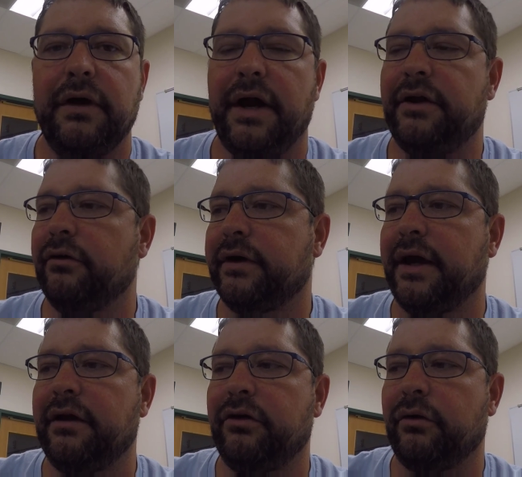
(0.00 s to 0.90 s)
and you'll
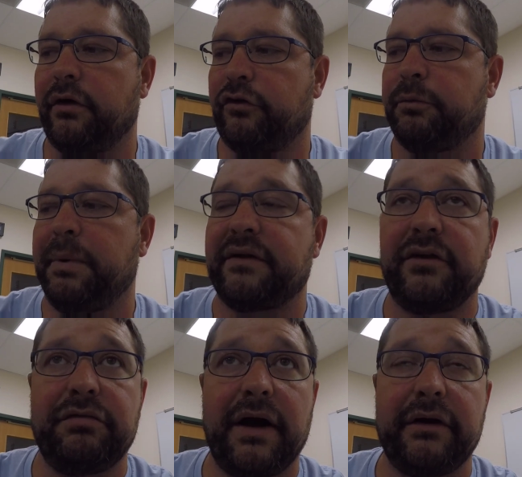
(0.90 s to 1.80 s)
get your
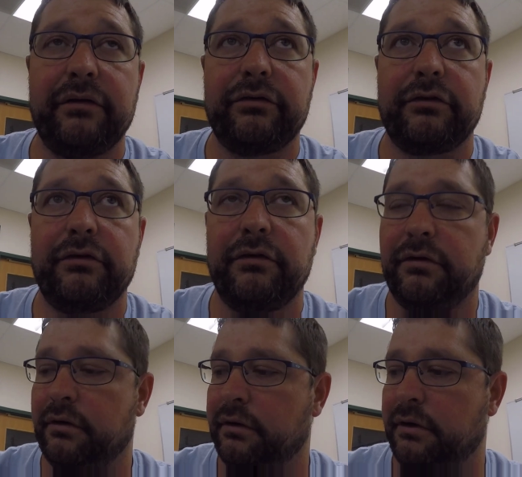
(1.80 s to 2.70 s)
expected values
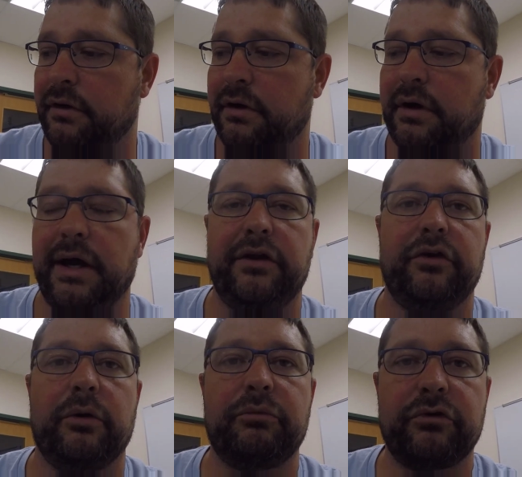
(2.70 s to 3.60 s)
and
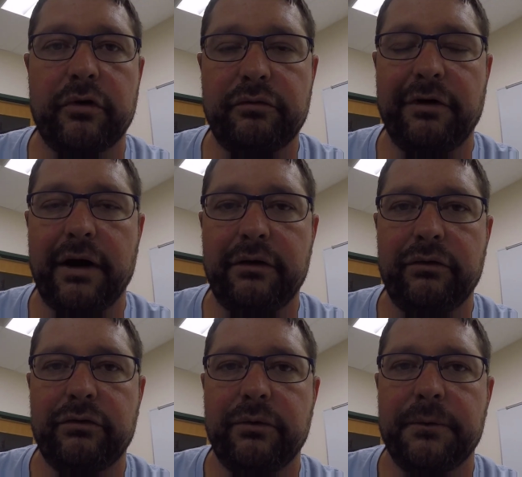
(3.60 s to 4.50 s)
your observed
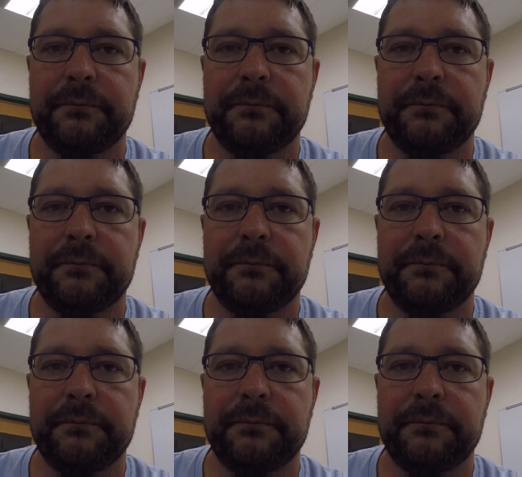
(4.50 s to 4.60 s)
values.